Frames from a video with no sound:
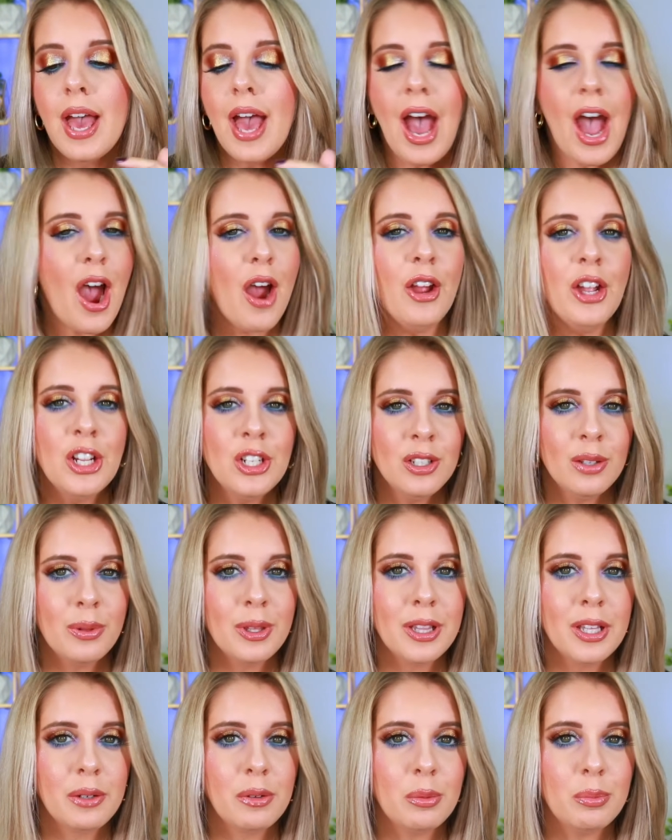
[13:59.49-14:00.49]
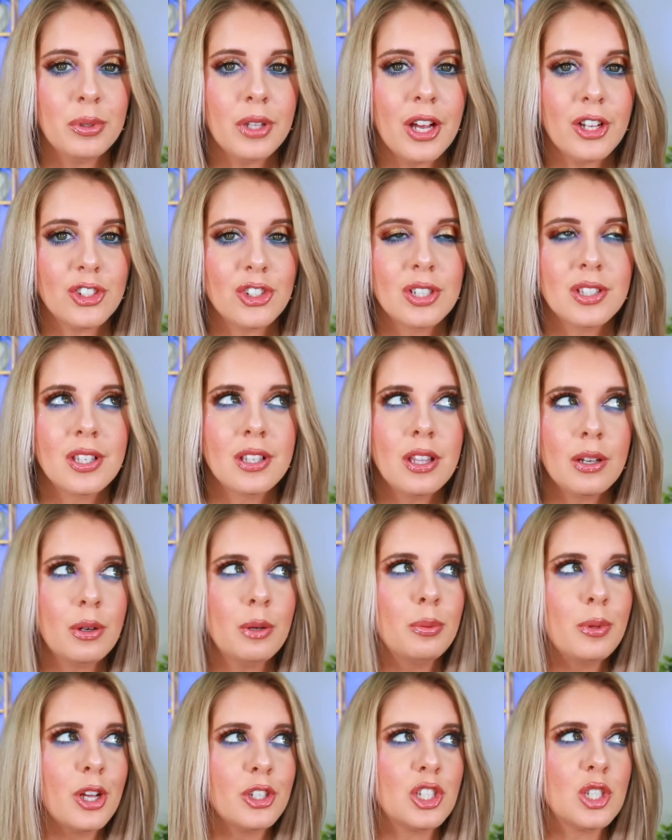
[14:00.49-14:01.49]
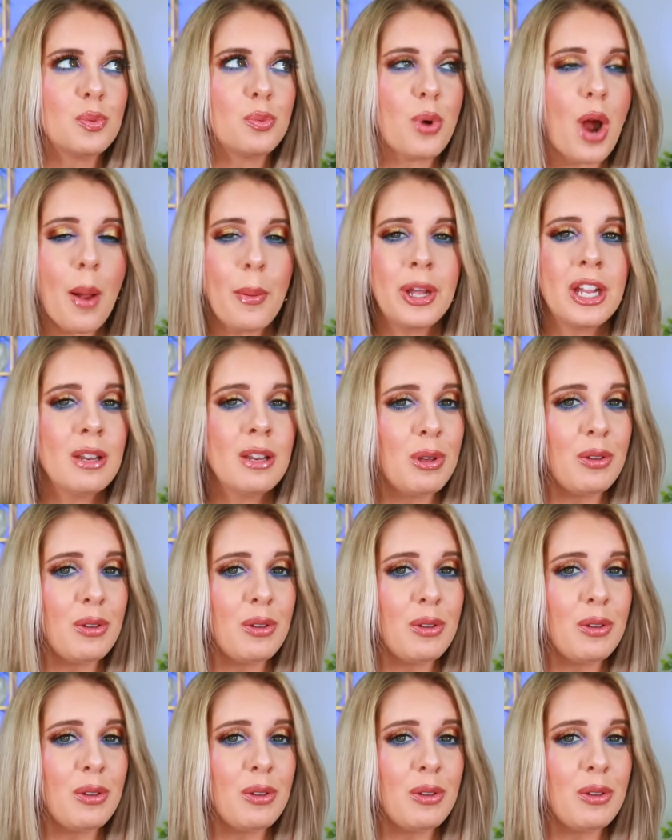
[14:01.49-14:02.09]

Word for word: How are you going to do the liquid blush? Because the liquid blush is probably